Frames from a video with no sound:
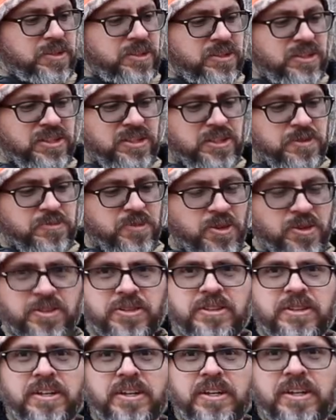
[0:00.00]
can see they're
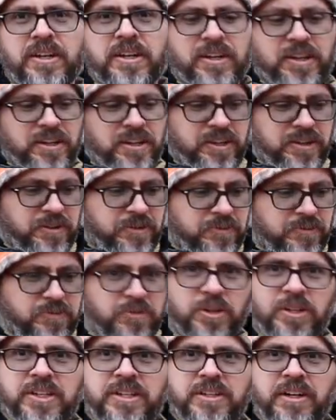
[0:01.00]
both
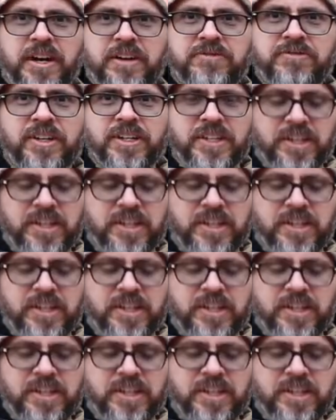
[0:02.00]
pretty fun